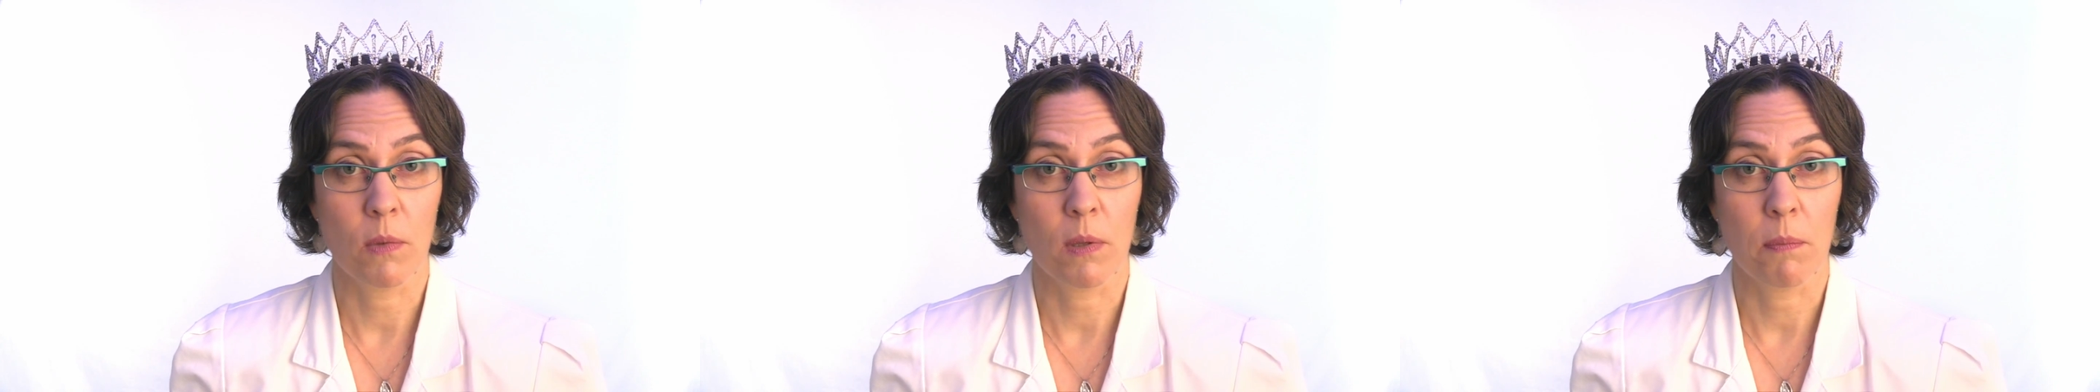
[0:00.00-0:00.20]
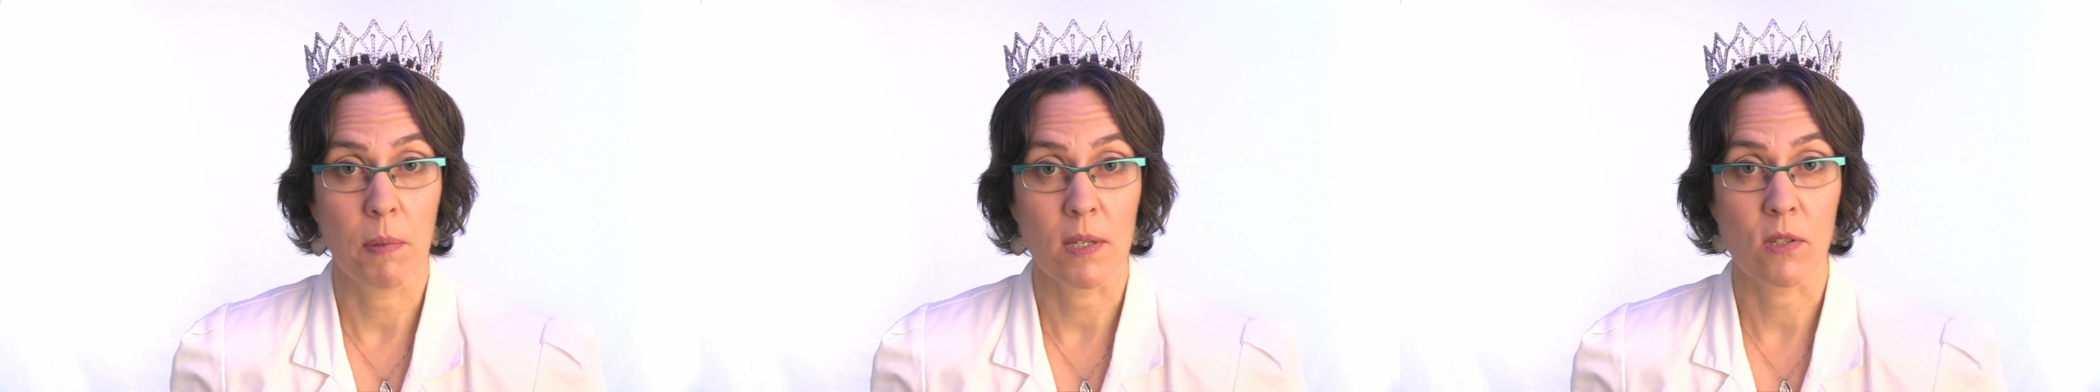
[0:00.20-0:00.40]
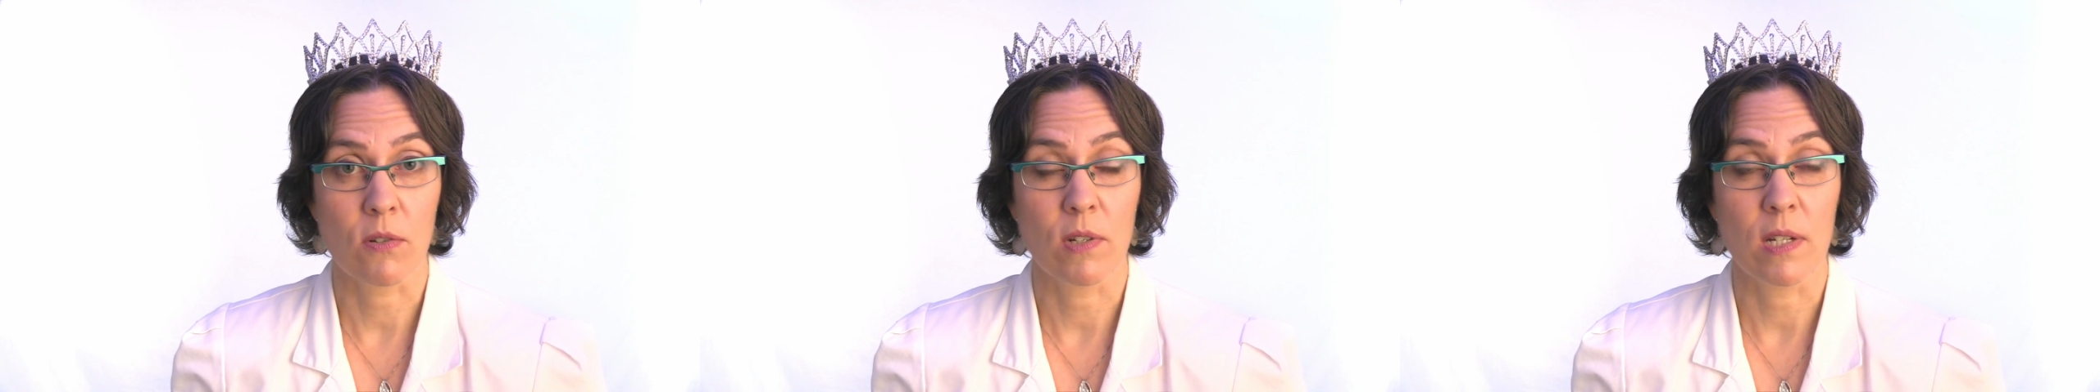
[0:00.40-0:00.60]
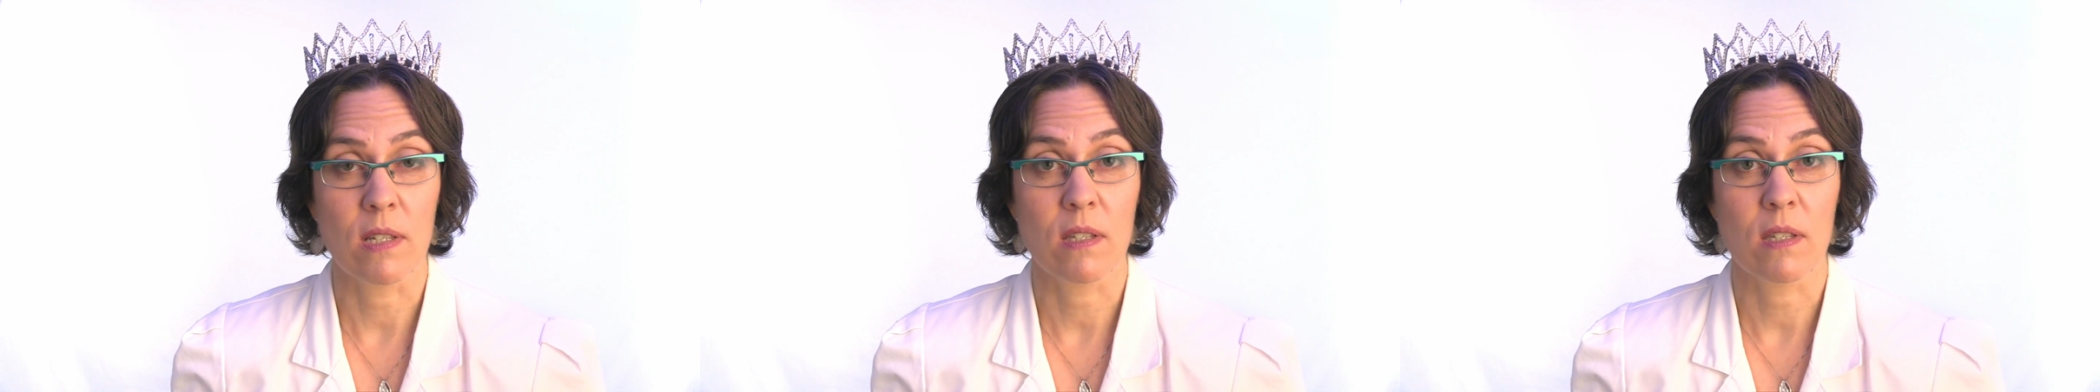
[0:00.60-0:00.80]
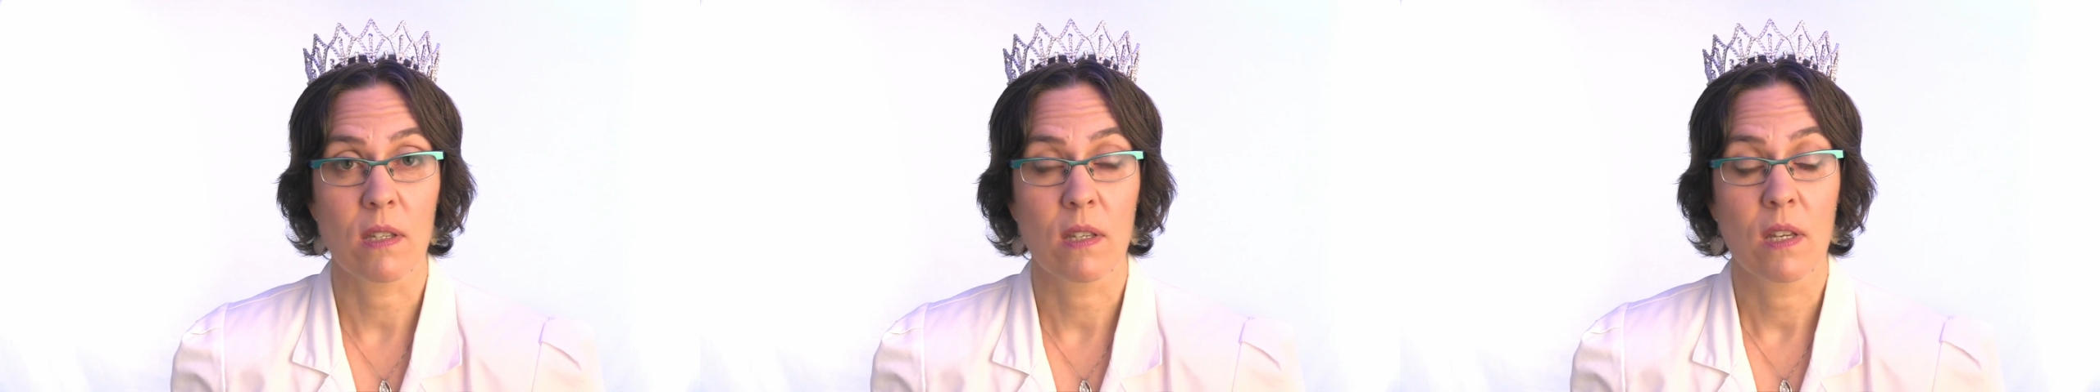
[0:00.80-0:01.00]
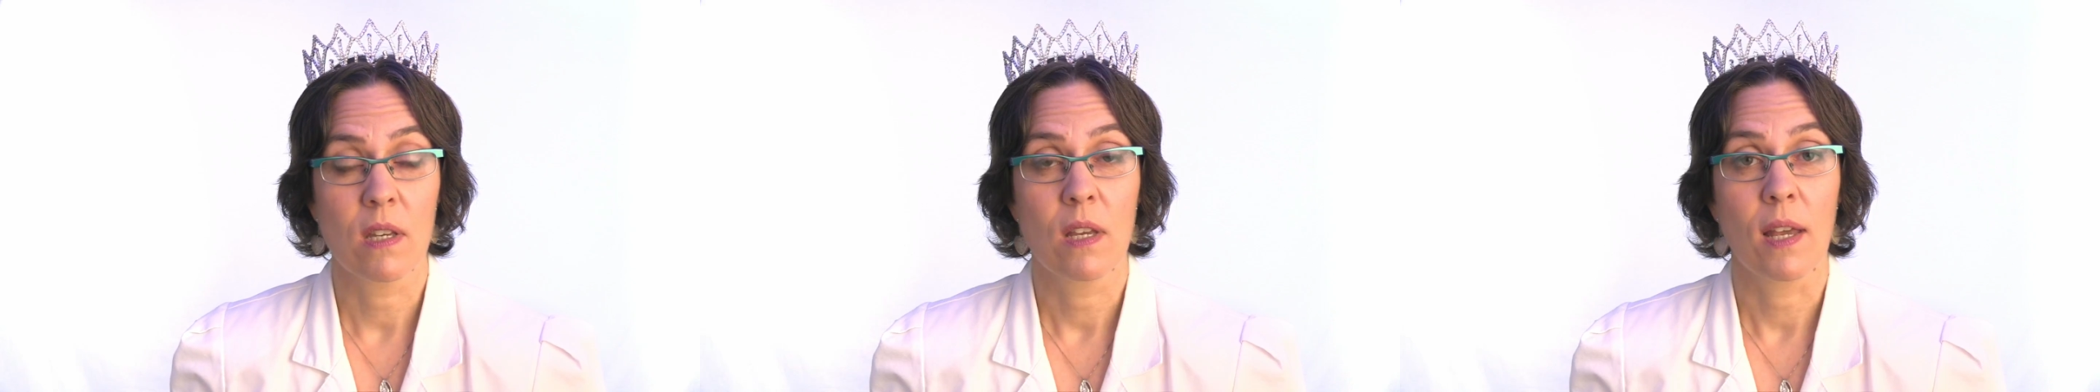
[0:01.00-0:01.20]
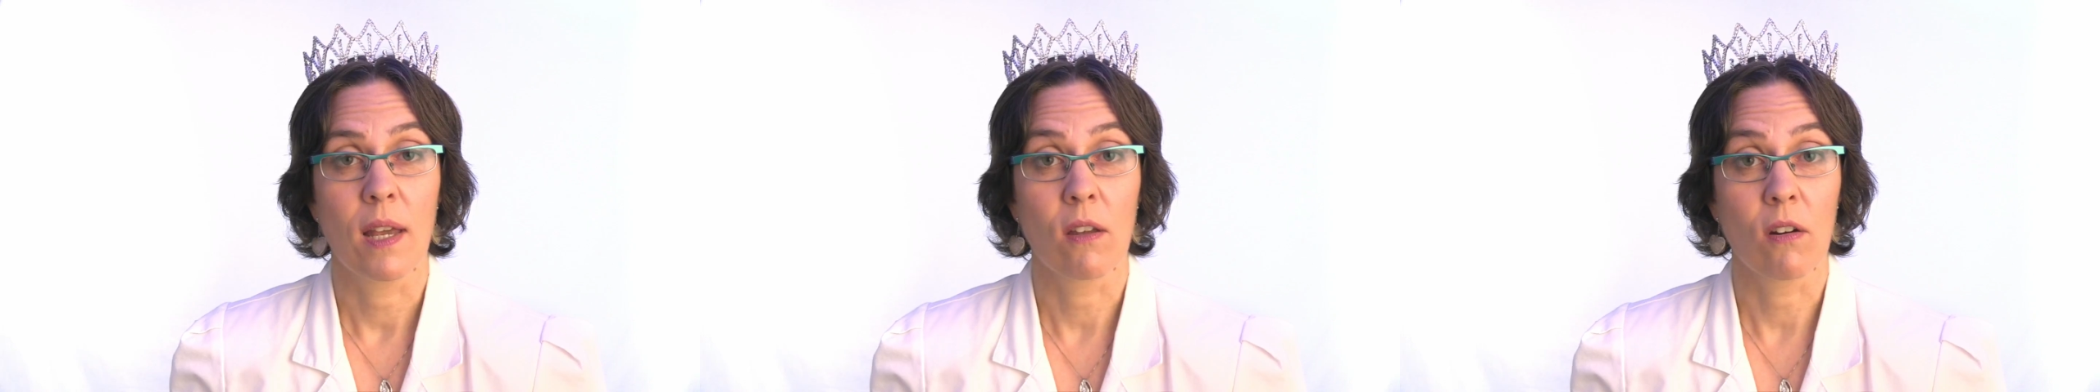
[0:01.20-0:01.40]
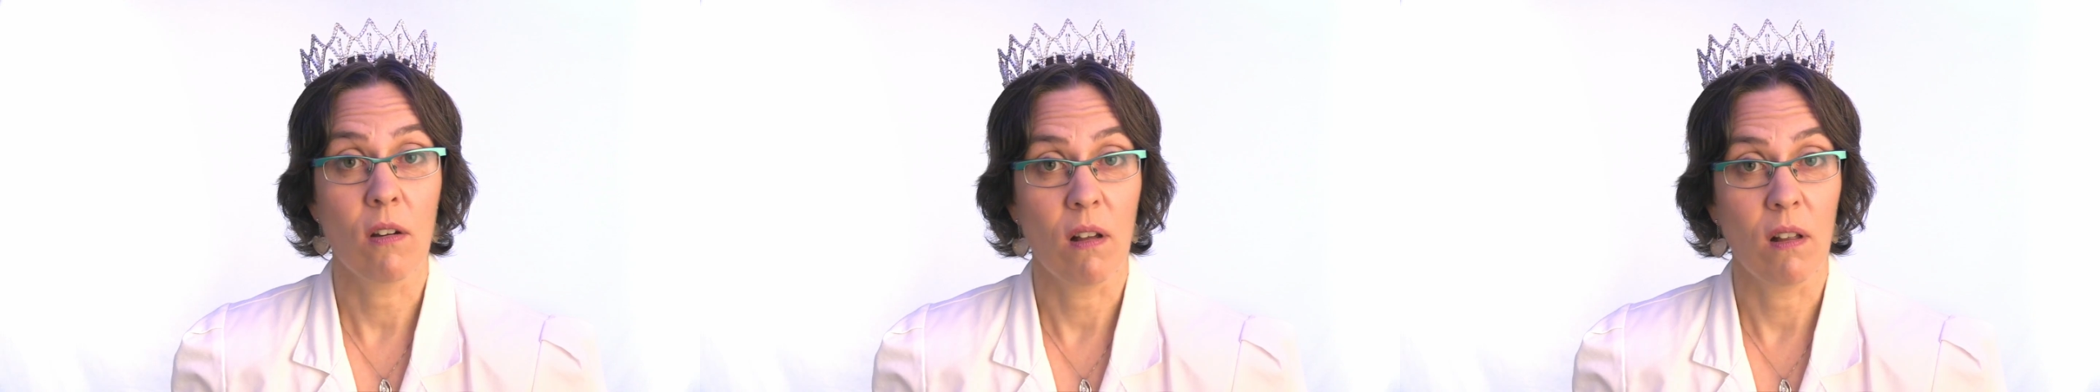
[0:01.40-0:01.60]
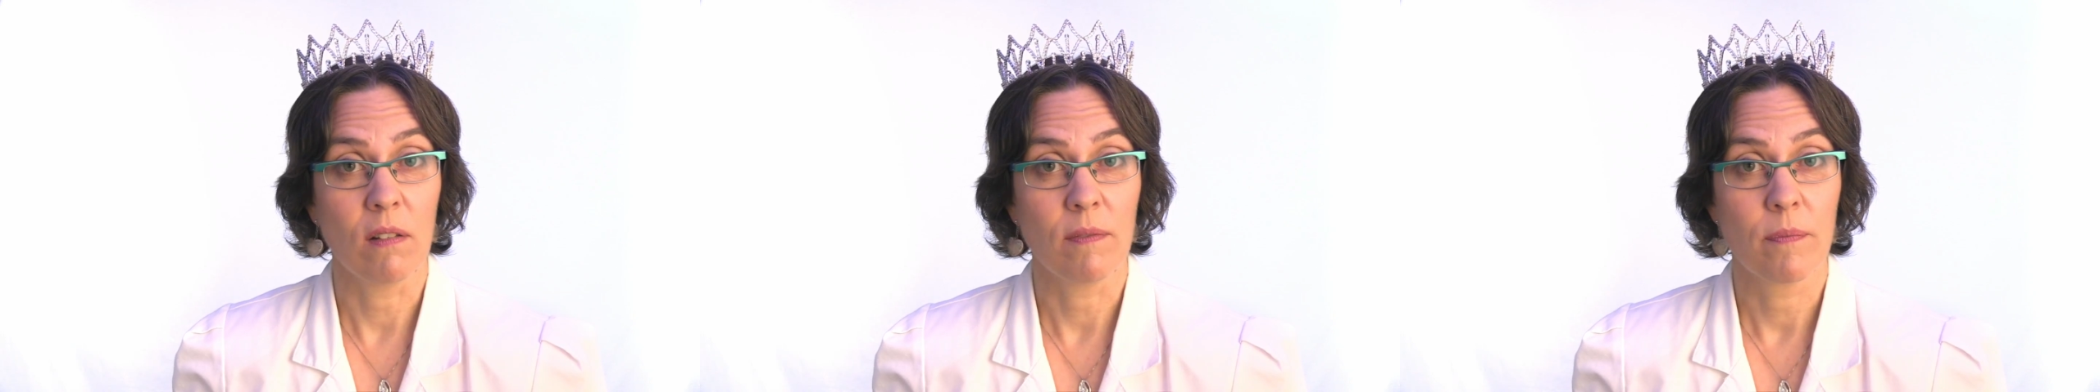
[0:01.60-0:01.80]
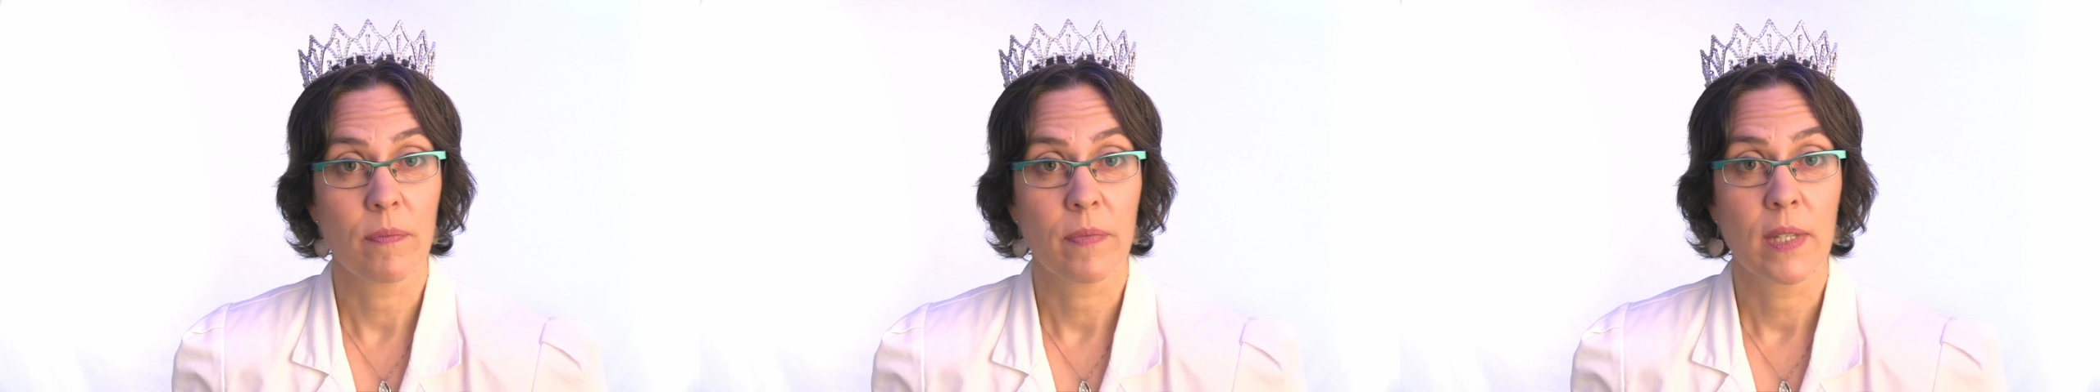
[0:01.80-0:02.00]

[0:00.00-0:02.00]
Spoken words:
with pessaries at all.